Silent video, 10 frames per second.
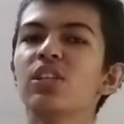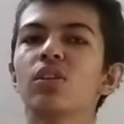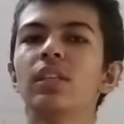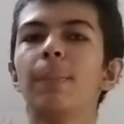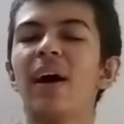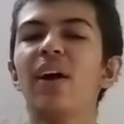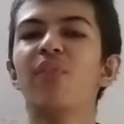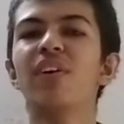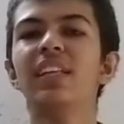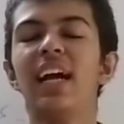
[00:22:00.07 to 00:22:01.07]
on the part
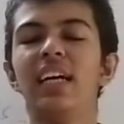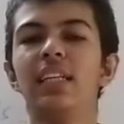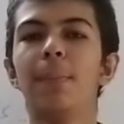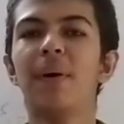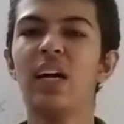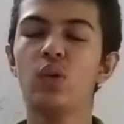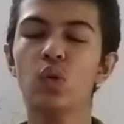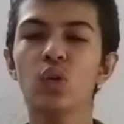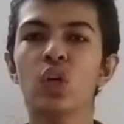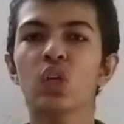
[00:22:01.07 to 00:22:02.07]
1 and the part
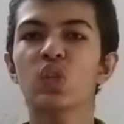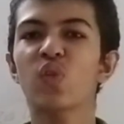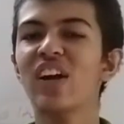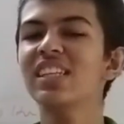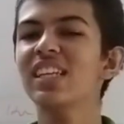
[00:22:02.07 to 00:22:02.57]
2. So friends,